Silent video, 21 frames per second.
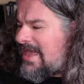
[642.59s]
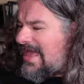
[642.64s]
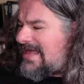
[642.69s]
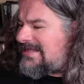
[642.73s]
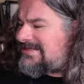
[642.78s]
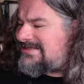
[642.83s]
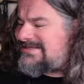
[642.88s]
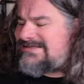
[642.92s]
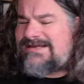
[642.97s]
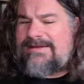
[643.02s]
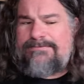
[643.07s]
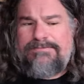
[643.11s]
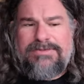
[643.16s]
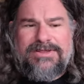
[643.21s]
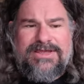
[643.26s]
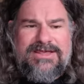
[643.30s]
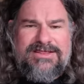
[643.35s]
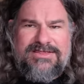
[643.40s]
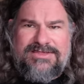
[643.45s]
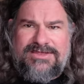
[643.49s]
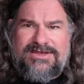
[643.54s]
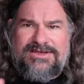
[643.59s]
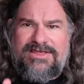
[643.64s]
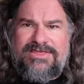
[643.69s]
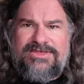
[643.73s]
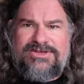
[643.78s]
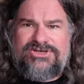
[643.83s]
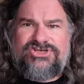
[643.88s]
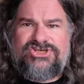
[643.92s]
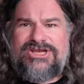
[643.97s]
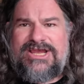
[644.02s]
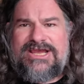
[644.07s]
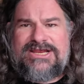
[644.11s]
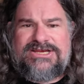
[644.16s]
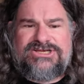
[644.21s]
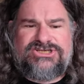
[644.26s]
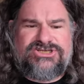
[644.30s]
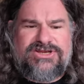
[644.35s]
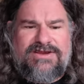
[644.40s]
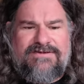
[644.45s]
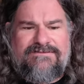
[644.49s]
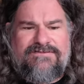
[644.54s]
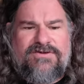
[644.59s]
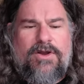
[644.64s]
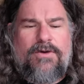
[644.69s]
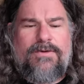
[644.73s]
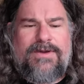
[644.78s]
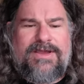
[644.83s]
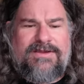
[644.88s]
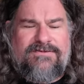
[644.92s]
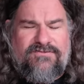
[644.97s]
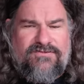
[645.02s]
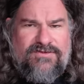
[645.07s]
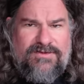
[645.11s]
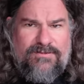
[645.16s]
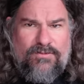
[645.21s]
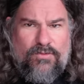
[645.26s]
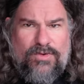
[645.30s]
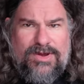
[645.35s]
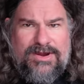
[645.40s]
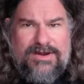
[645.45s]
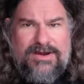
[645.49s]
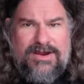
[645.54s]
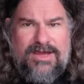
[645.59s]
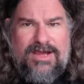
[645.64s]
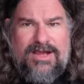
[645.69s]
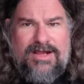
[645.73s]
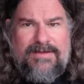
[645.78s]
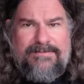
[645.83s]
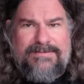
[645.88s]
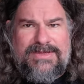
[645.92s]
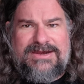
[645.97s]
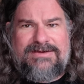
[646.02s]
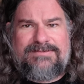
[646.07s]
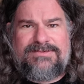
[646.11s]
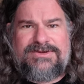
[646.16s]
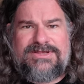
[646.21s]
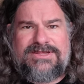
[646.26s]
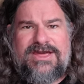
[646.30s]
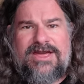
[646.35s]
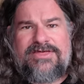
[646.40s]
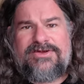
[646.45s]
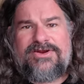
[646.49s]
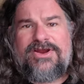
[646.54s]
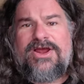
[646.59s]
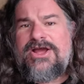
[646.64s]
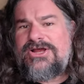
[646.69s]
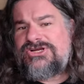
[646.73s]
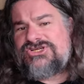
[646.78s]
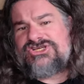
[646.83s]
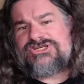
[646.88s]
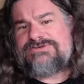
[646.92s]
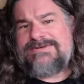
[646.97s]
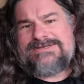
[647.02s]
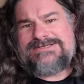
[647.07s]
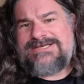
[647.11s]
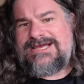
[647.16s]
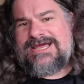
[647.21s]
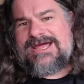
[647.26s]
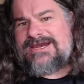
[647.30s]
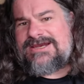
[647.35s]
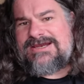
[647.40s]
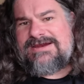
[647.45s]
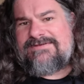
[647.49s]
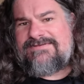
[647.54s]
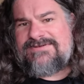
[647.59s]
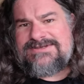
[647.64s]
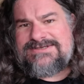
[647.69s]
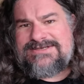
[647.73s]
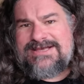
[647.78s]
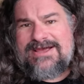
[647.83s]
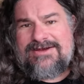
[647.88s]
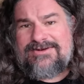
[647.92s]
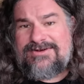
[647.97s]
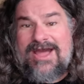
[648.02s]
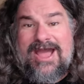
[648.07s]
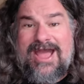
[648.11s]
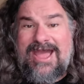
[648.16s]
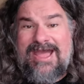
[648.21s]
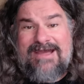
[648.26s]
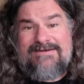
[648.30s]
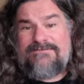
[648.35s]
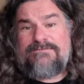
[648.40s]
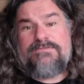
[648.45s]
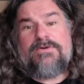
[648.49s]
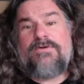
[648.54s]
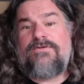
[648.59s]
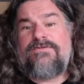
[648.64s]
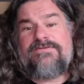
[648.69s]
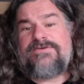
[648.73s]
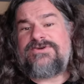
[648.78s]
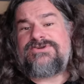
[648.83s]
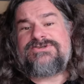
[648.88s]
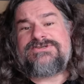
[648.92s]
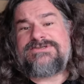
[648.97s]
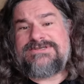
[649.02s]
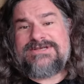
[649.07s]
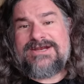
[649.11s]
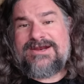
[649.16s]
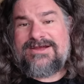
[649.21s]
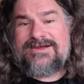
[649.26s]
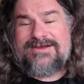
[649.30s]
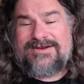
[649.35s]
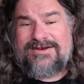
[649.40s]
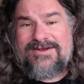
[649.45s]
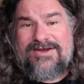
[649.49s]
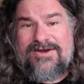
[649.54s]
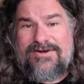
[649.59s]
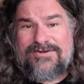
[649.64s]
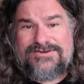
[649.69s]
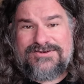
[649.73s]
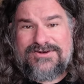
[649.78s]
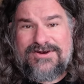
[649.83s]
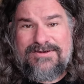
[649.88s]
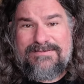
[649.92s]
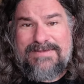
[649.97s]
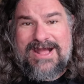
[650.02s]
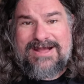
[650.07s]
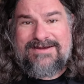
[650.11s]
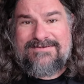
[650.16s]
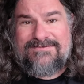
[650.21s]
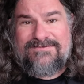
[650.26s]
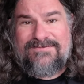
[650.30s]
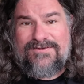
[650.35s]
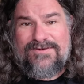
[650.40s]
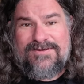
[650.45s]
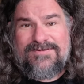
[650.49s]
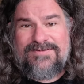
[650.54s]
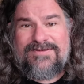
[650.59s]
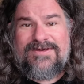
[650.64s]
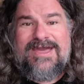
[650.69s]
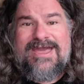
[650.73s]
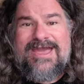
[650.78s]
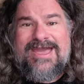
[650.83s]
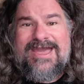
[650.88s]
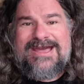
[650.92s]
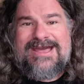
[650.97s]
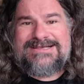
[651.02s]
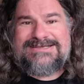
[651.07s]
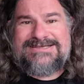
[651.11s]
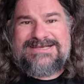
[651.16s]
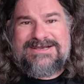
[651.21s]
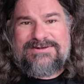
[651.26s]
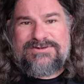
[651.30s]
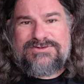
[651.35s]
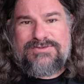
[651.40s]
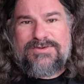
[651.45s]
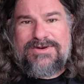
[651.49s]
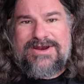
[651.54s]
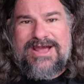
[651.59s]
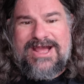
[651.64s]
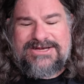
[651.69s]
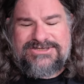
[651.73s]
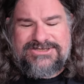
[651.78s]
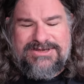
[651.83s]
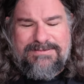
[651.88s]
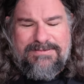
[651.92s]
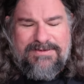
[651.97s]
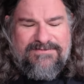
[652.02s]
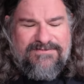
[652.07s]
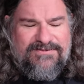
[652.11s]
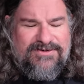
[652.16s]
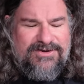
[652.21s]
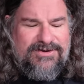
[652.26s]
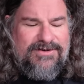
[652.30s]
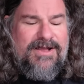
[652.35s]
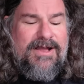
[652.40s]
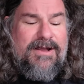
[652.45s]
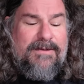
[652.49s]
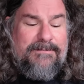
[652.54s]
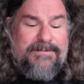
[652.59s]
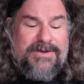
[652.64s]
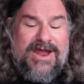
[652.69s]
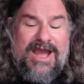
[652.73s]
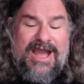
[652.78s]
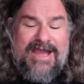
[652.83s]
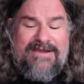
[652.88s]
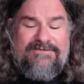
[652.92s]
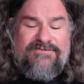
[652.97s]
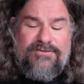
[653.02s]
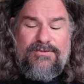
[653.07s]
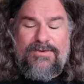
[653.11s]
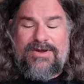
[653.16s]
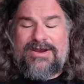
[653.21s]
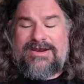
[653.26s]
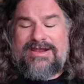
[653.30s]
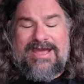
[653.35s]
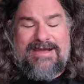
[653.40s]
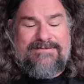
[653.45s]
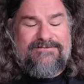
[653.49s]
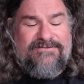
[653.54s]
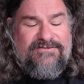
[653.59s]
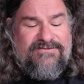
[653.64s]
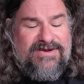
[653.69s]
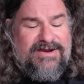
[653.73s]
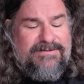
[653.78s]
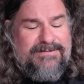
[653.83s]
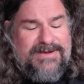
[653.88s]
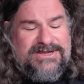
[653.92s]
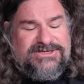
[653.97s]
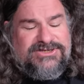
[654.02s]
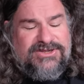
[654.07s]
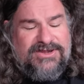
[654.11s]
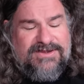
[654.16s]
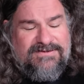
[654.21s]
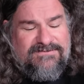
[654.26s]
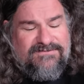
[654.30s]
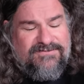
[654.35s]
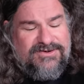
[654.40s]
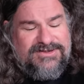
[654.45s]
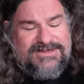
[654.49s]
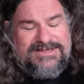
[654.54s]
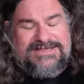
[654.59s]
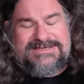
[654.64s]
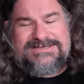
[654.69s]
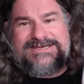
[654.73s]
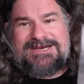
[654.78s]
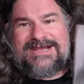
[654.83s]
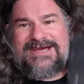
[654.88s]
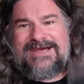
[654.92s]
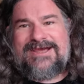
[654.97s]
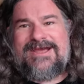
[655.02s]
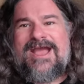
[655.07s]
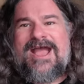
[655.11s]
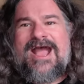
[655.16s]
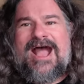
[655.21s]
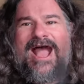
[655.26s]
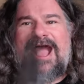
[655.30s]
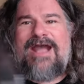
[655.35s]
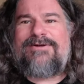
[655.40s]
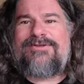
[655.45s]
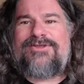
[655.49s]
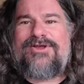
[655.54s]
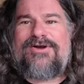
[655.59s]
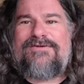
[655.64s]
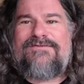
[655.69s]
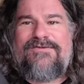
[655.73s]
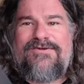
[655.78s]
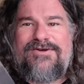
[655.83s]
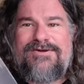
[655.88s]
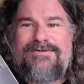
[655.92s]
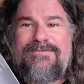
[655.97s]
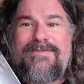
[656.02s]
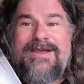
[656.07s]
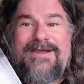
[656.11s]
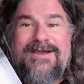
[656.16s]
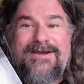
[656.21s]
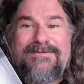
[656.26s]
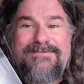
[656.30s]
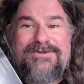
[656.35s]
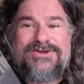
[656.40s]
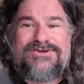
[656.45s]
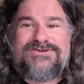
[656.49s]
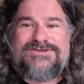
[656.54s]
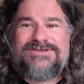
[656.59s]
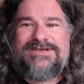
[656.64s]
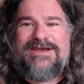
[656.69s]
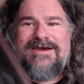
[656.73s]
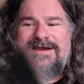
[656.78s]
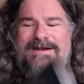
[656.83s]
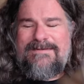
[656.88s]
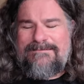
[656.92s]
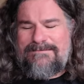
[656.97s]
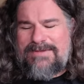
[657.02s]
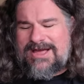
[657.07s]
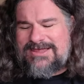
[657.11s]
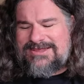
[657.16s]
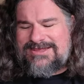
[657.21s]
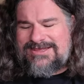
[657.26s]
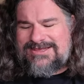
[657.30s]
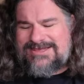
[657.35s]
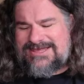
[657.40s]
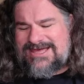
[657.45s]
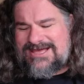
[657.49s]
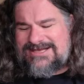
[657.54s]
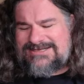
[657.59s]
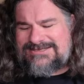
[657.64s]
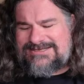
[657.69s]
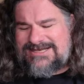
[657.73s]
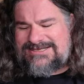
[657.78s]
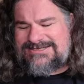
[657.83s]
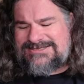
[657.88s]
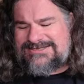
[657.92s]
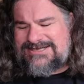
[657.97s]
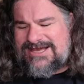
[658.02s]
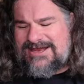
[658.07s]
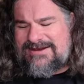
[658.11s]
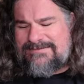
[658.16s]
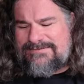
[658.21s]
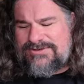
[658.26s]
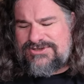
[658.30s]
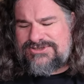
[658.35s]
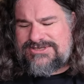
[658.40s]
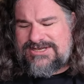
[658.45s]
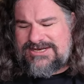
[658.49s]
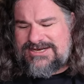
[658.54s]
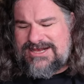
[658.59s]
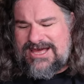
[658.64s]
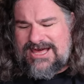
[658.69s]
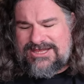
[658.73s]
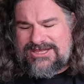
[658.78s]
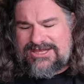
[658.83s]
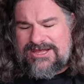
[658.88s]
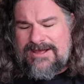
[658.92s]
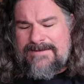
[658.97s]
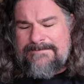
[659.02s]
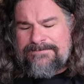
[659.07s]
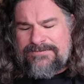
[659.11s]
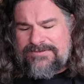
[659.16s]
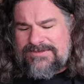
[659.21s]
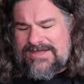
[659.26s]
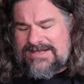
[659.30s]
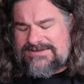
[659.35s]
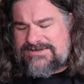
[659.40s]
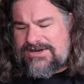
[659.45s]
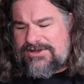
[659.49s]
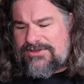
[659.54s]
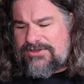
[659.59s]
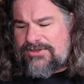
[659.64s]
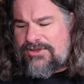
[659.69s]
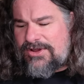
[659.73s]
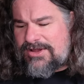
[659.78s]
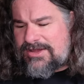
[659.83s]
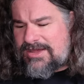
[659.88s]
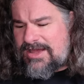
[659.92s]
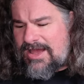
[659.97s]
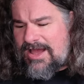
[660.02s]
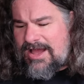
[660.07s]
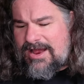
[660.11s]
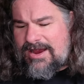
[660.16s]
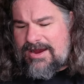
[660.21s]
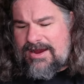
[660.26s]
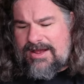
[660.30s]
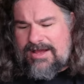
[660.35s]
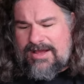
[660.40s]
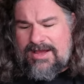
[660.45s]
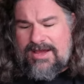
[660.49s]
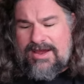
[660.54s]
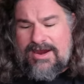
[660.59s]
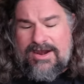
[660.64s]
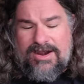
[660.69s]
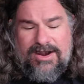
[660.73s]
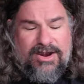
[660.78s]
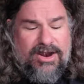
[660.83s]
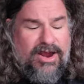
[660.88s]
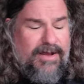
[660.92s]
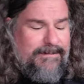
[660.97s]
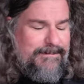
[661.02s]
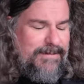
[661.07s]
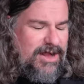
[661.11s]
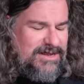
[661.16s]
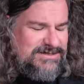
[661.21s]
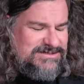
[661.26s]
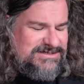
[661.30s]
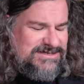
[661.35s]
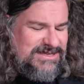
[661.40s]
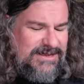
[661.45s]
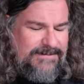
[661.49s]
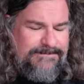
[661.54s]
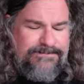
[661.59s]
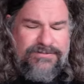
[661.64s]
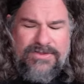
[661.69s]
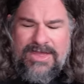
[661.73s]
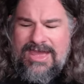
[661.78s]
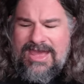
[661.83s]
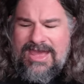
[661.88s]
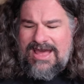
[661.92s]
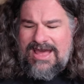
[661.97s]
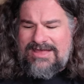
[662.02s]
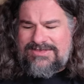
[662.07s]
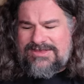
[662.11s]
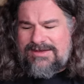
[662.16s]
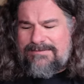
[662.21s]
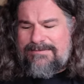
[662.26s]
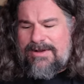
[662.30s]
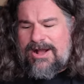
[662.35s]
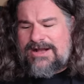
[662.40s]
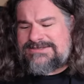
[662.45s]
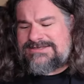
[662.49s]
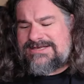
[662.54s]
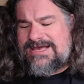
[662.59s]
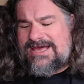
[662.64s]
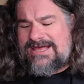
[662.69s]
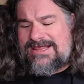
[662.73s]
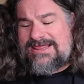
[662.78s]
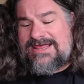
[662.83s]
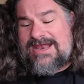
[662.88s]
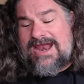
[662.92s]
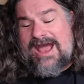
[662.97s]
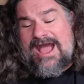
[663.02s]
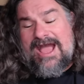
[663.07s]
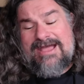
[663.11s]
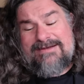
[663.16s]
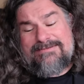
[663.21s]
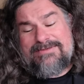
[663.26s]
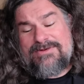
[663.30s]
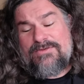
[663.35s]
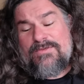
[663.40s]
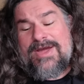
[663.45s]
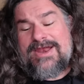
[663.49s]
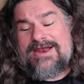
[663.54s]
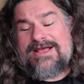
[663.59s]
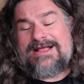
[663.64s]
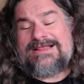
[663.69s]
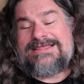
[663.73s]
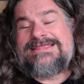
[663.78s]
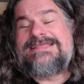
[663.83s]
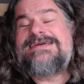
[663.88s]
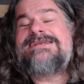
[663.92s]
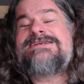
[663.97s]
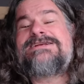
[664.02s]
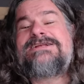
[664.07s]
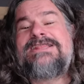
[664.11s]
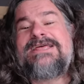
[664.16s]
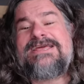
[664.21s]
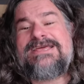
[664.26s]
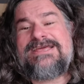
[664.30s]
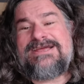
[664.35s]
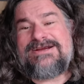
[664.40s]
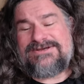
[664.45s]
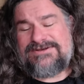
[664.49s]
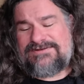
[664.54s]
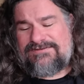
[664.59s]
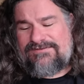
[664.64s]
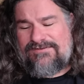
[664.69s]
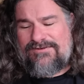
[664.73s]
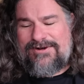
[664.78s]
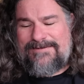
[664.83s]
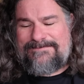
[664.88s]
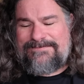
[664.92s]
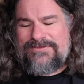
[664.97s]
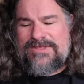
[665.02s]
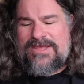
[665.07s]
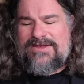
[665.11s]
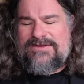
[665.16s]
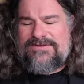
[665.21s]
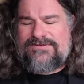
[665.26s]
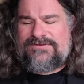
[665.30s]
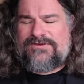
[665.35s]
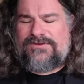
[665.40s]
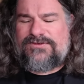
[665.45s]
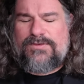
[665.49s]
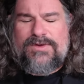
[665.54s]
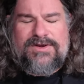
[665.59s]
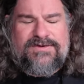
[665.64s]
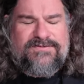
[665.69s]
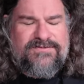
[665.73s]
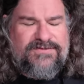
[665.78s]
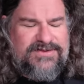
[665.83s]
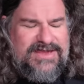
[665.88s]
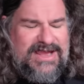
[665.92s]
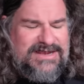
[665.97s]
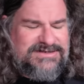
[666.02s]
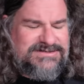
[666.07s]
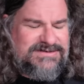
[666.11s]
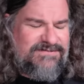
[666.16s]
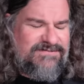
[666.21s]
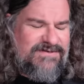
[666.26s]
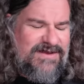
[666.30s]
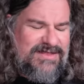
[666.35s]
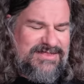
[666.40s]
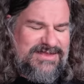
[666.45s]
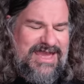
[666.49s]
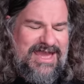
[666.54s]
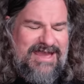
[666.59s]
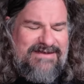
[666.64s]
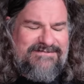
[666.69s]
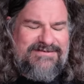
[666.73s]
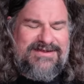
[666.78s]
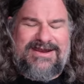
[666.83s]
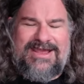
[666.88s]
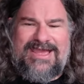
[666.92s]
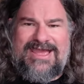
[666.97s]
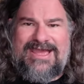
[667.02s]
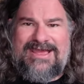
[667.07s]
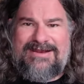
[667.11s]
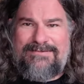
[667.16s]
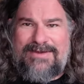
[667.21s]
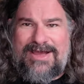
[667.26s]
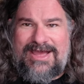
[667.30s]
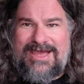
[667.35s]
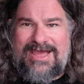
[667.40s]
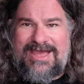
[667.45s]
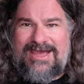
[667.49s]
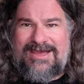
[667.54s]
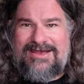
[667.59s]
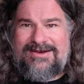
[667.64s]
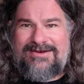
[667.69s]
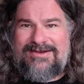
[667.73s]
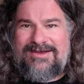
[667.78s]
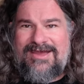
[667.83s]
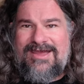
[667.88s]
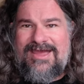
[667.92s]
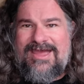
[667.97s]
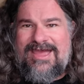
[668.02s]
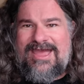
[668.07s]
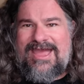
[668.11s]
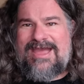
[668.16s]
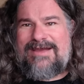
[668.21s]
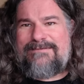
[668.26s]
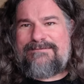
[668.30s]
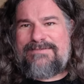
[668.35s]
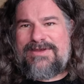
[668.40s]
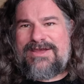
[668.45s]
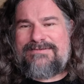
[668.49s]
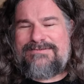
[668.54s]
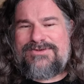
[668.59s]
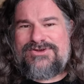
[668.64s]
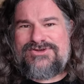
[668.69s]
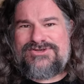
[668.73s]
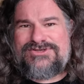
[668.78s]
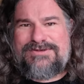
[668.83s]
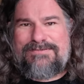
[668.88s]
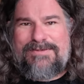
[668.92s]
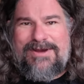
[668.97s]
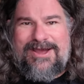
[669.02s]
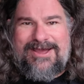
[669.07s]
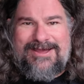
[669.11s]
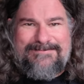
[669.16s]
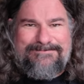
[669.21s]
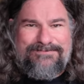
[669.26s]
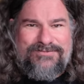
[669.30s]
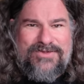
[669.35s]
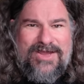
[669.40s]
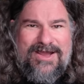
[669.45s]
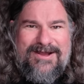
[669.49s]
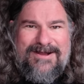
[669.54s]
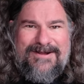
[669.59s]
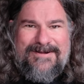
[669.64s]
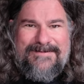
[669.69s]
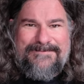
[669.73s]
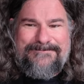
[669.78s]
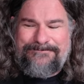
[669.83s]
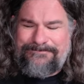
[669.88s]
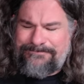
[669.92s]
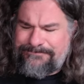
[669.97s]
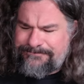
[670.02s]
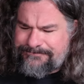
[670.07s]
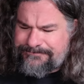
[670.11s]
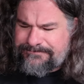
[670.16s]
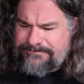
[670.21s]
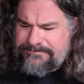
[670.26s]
And simply the change of going from one medium to the other just means I get a different sound. I have both versions that I can go sort of back and forth and see which one I actually prefer. But I, for one, am very much looking forward to listening. I look forward to being amused by the things inside Amused to Death. That's our look, our unboxing at the box set that I have been waiting literally years for. So it's wonderful to actually finally have it in my hand and be amused by it.